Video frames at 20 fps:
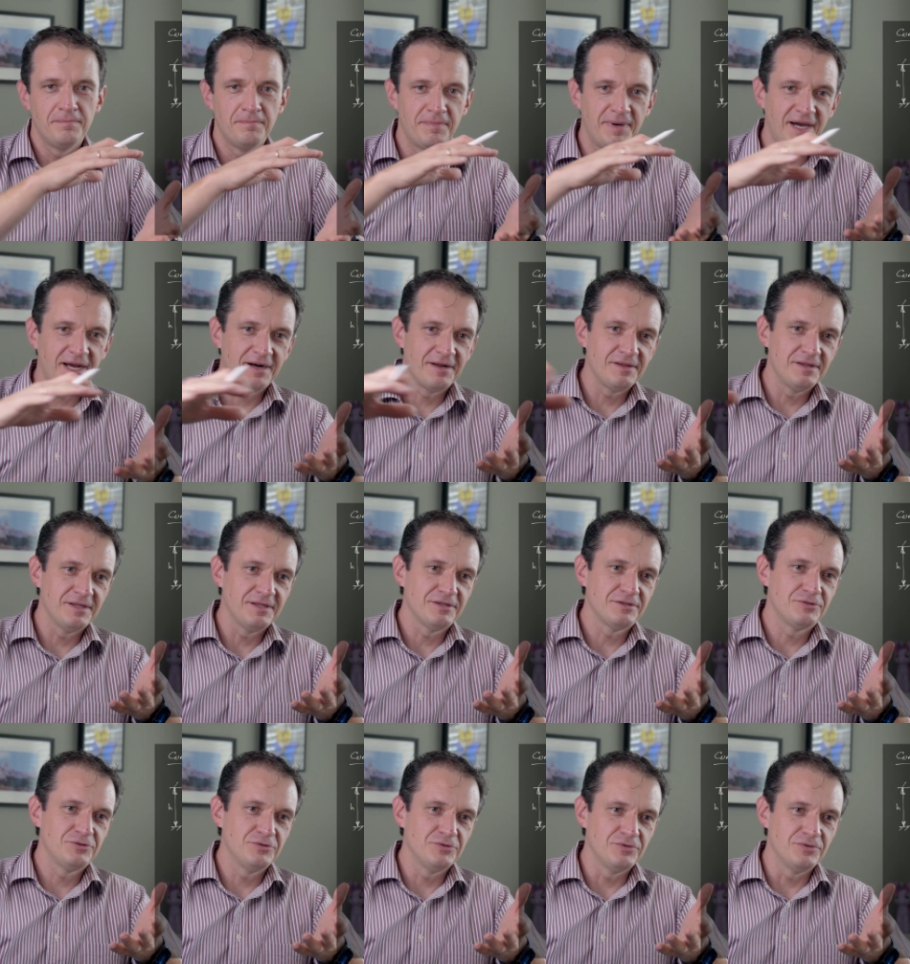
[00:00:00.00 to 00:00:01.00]
parallel
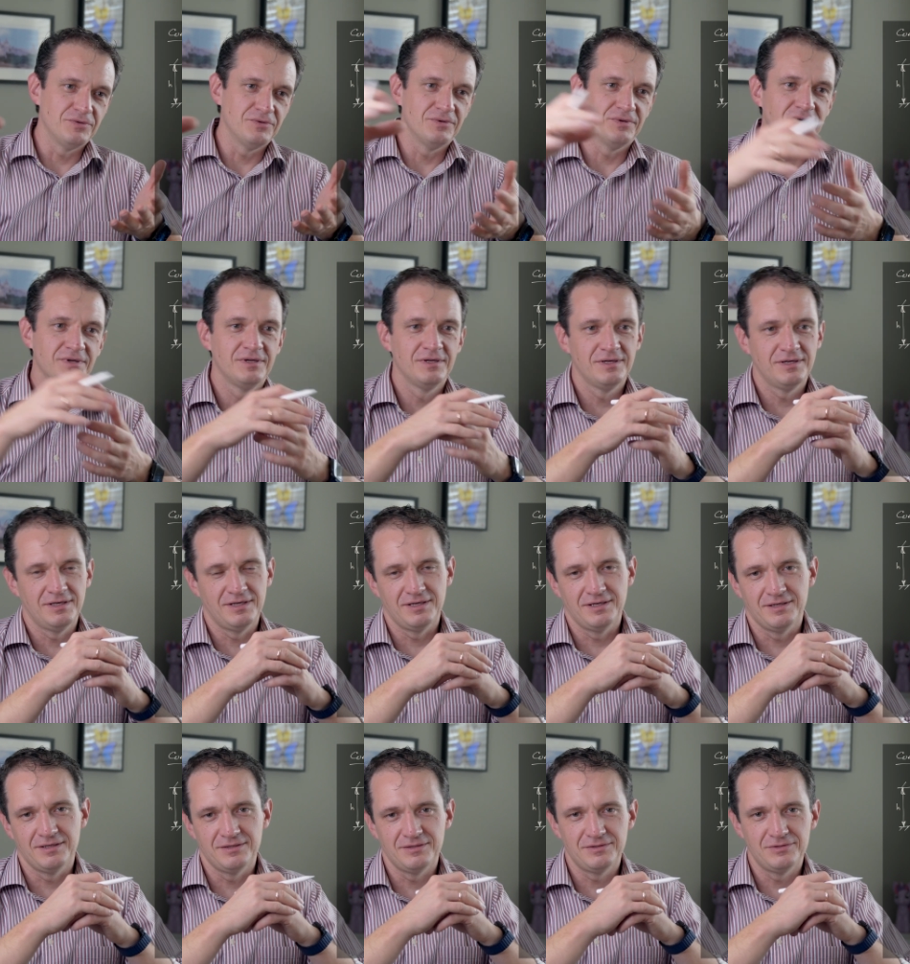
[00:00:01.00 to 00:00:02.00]
to
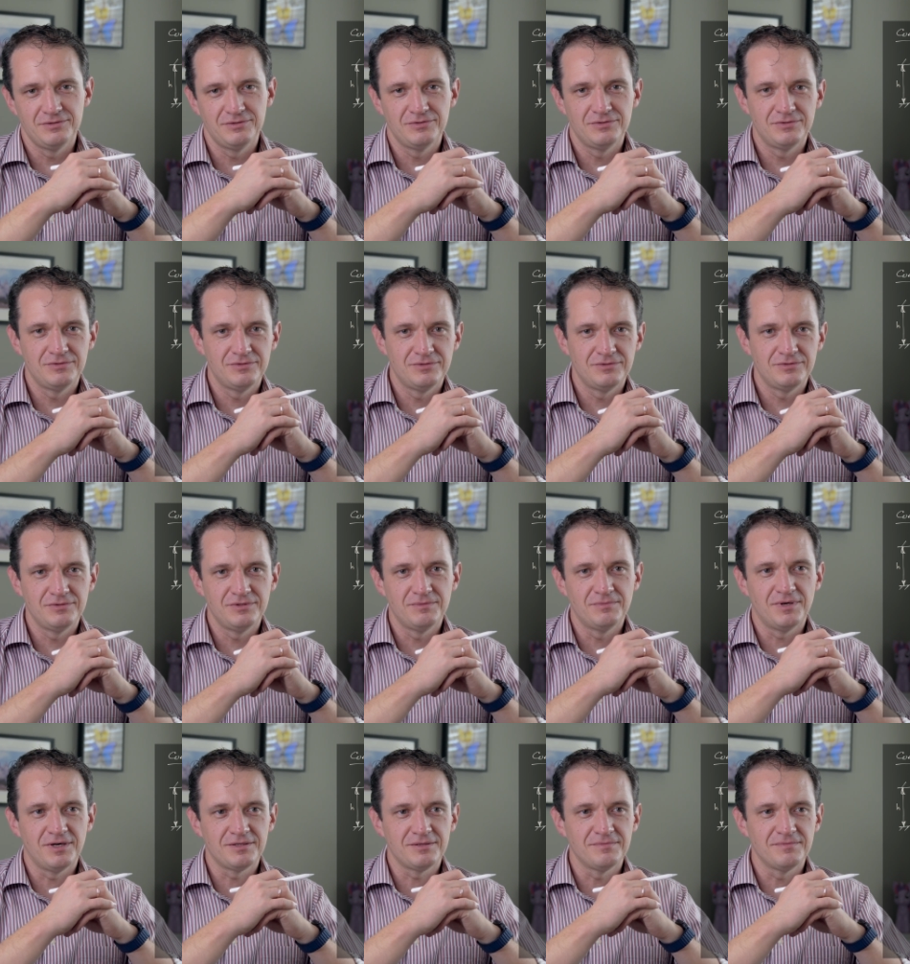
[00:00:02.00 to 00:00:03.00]
uh, to the
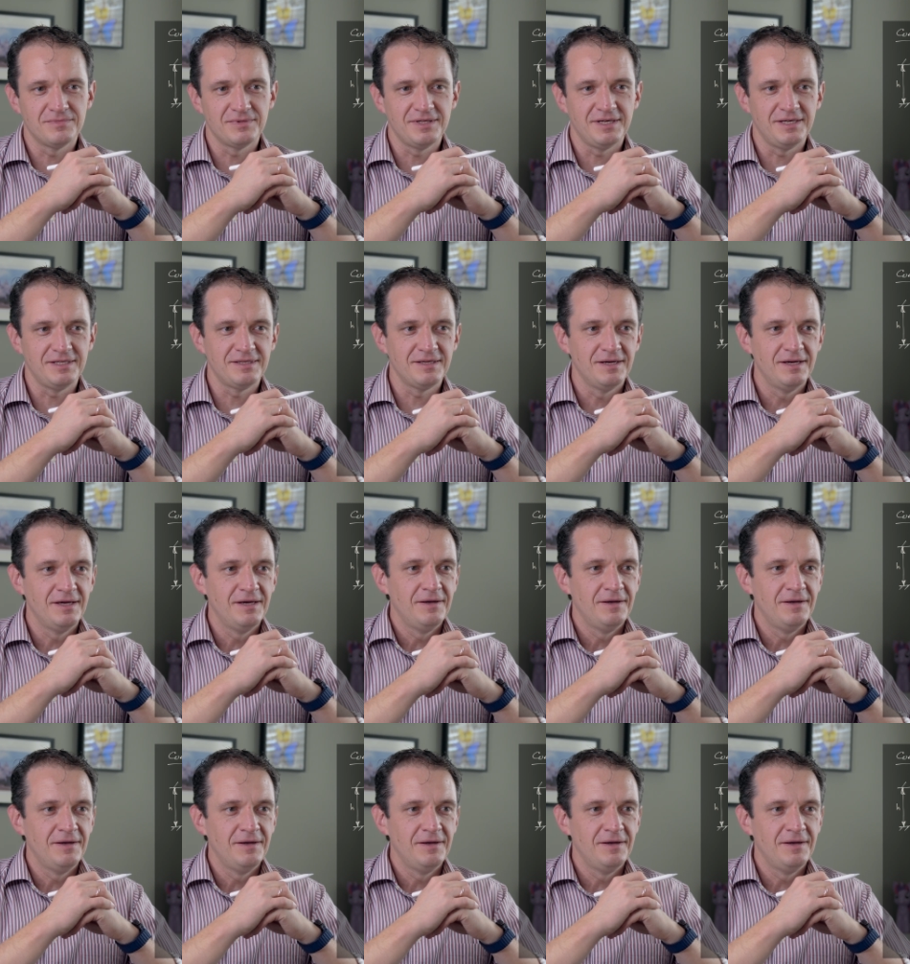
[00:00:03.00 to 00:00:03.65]
bottom plate.